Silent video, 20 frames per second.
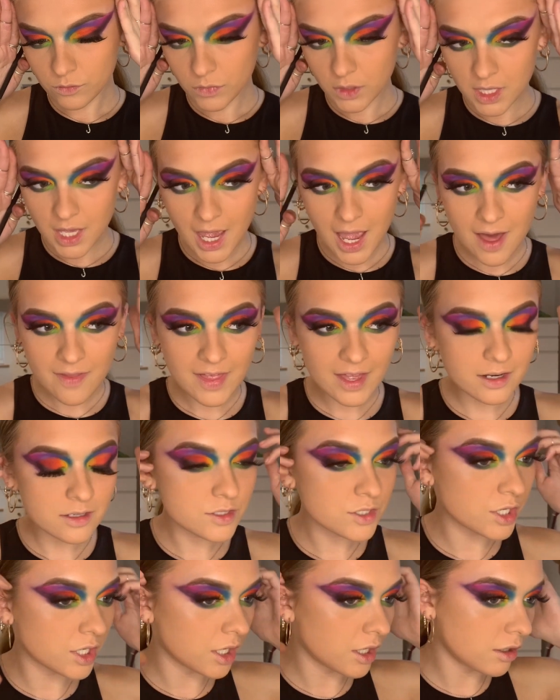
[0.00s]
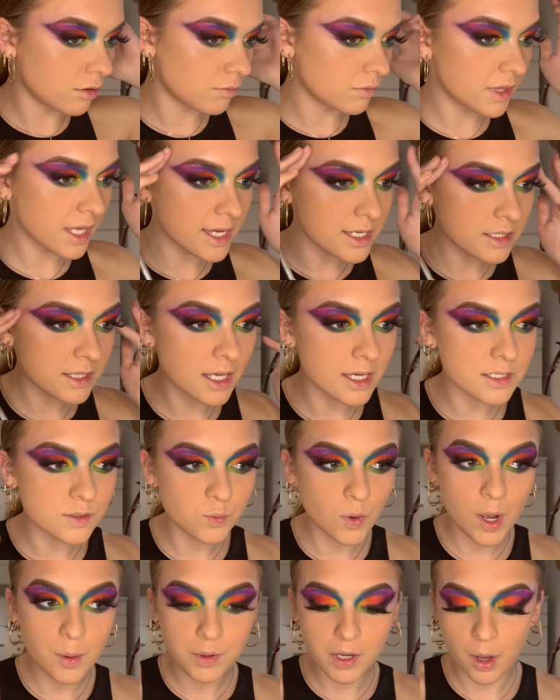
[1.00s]
Yeah, that looks cute. That's
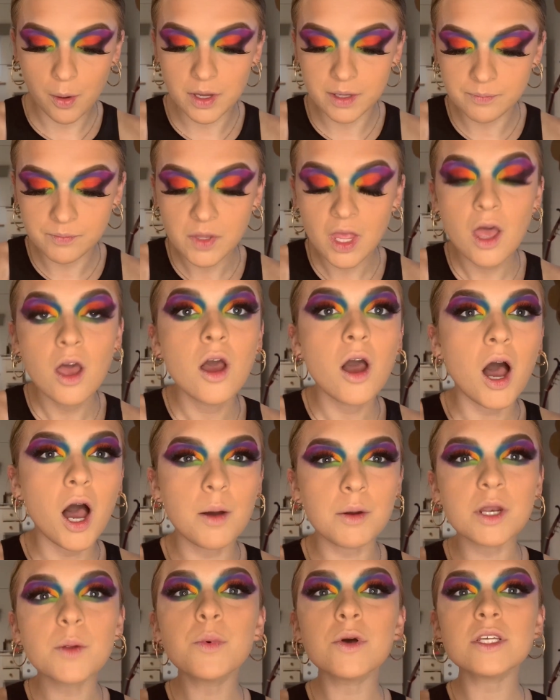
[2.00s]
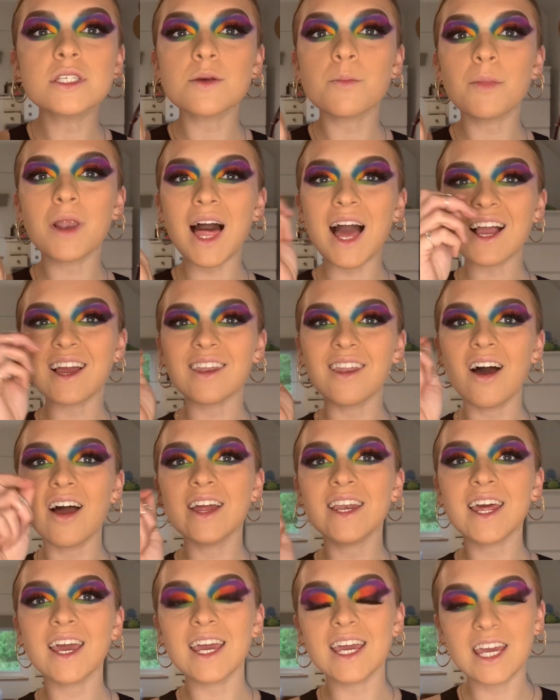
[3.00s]
where we're going. I'm going to put some black
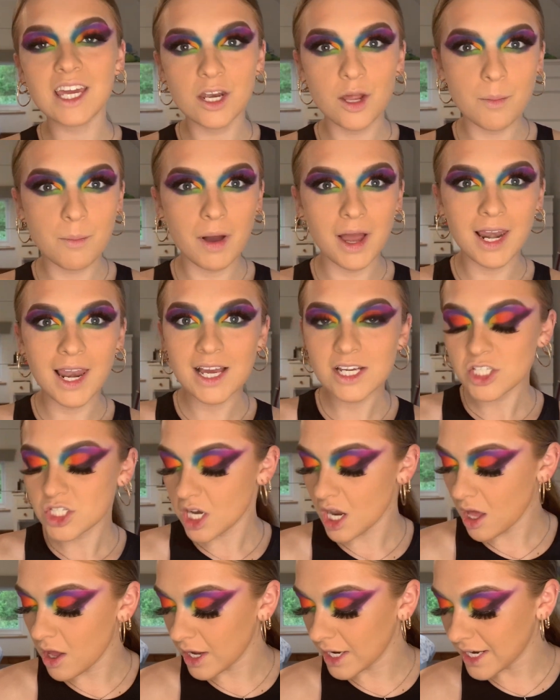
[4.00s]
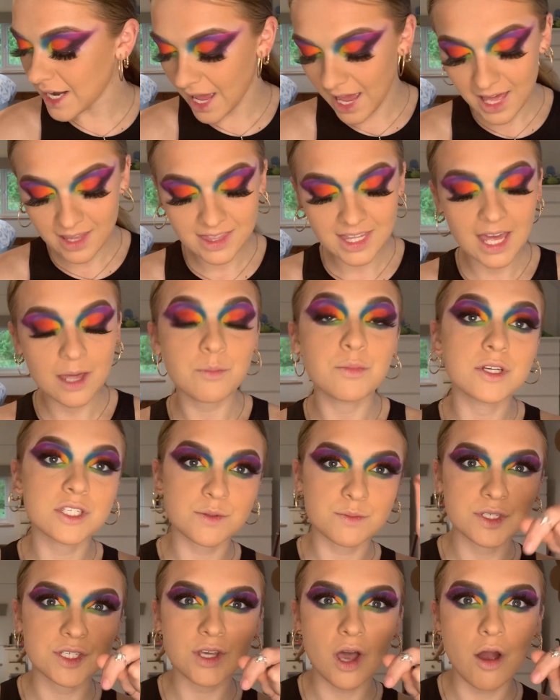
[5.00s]
liner in my lash line and then put
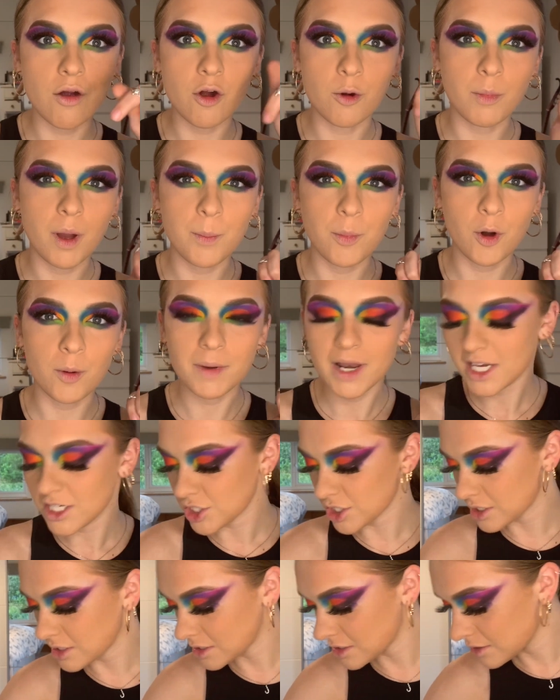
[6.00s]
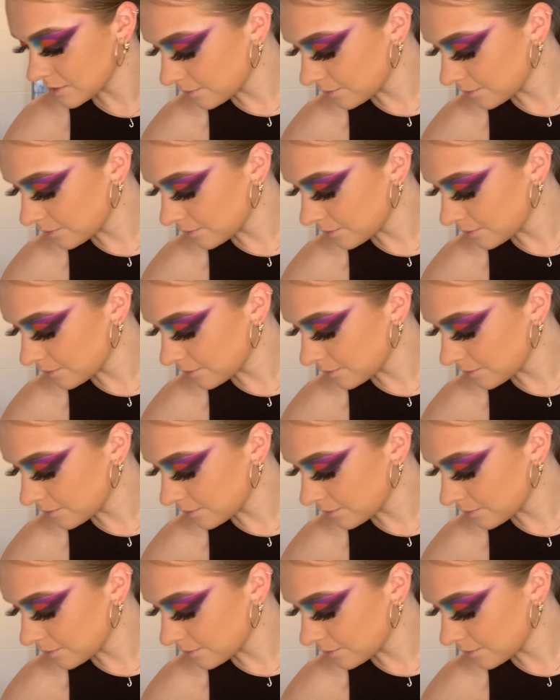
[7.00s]
some mascara on my bottom lashes.